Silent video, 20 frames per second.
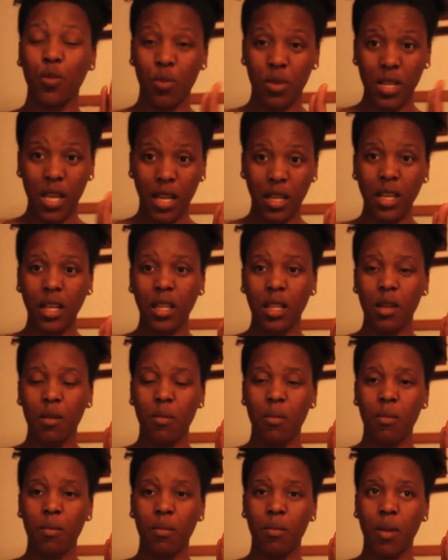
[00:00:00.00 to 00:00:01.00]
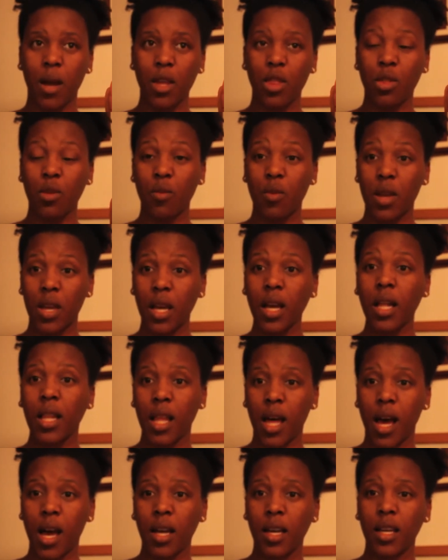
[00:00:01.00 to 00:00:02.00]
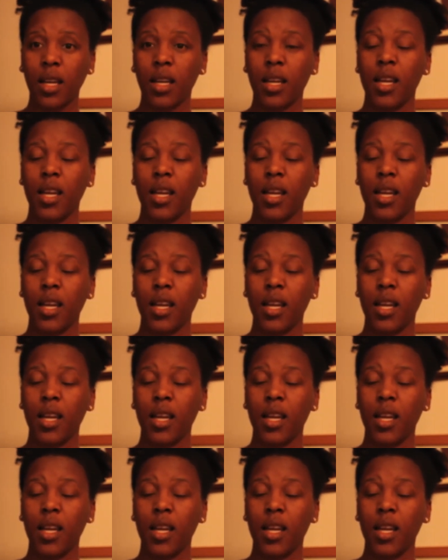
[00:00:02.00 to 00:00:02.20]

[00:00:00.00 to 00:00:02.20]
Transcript: technically by 3 o'clock,